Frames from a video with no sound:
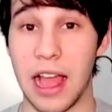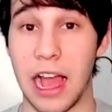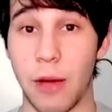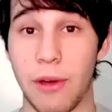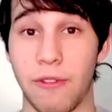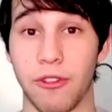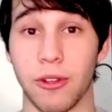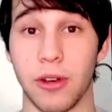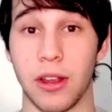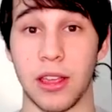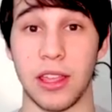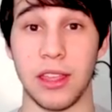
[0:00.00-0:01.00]

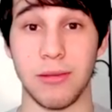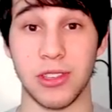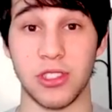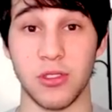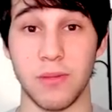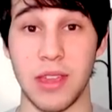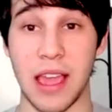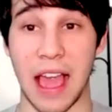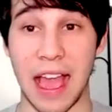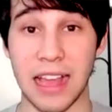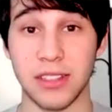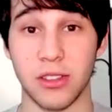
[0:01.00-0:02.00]
However, Imozumi
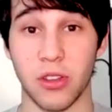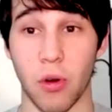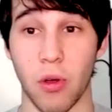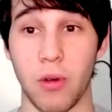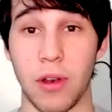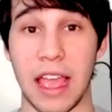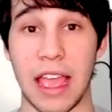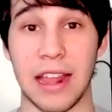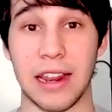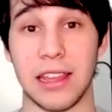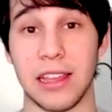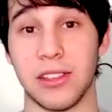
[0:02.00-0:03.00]
has grown
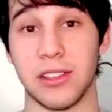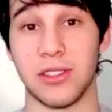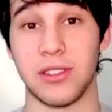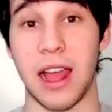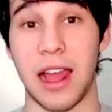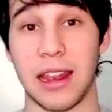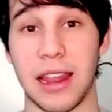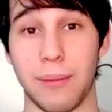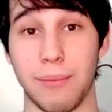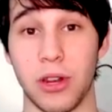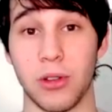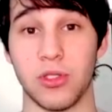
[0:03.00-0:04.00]
and does not
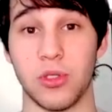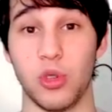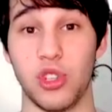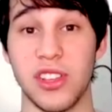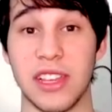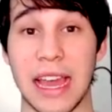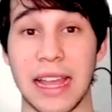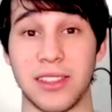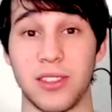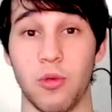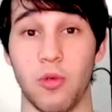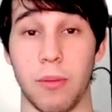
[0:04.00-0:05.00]
let Midosuji
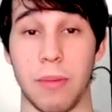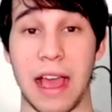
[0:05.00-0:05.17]
get to him.